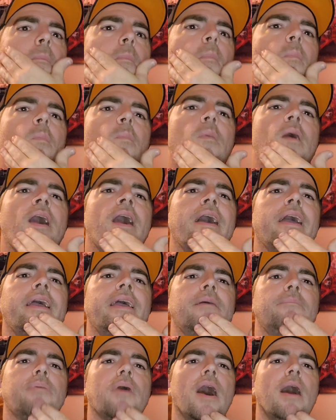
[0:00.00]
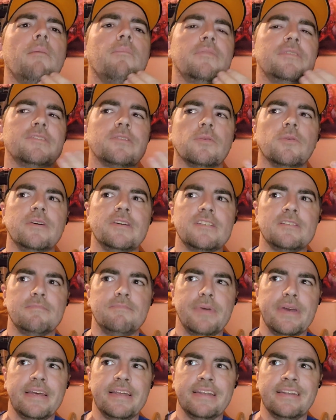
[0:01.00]
My problem has always
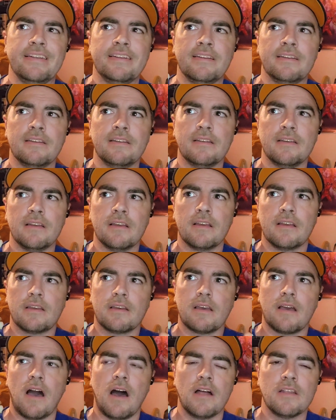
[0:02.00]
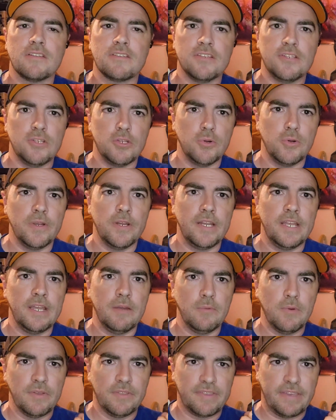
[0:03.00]
been continuity
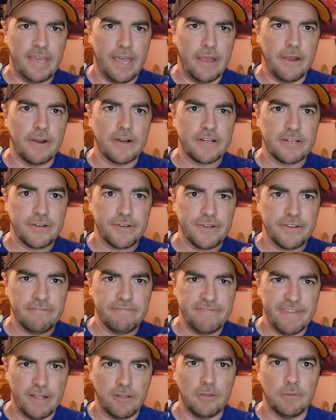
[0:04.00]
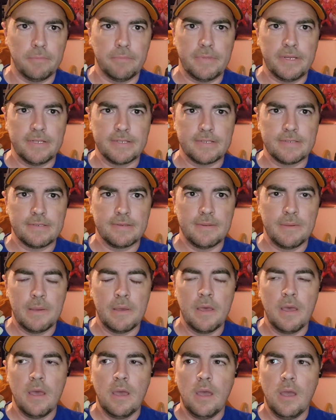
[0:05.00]
with character development.
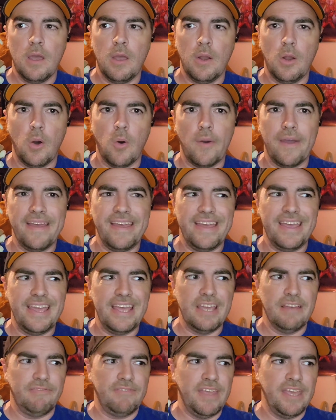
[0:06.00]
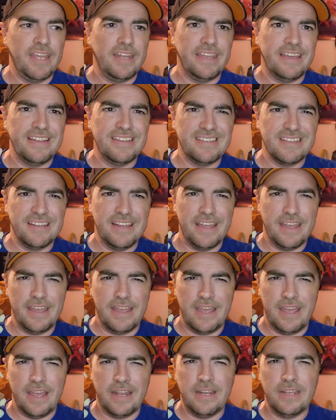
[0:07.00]
If they had hinted at
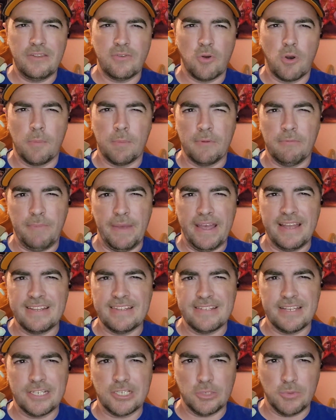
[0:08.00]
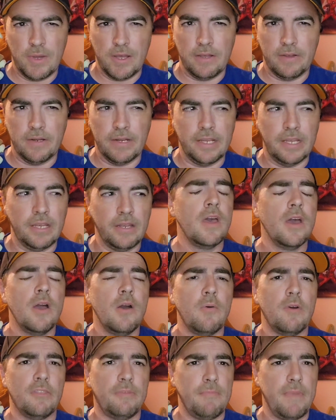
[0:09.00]
any type of pansexuality
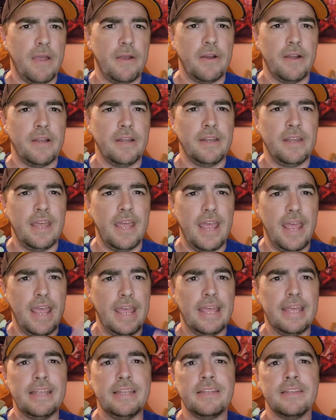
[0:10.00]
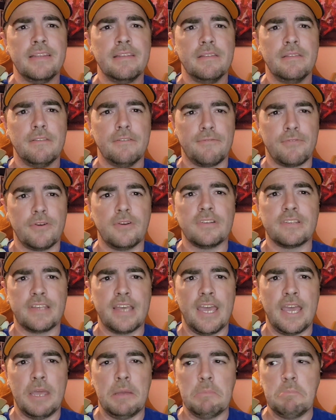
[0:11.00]
with Marin in the first
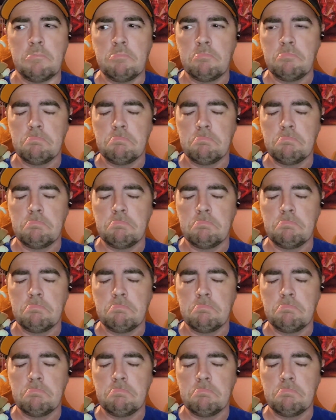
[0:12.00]
game,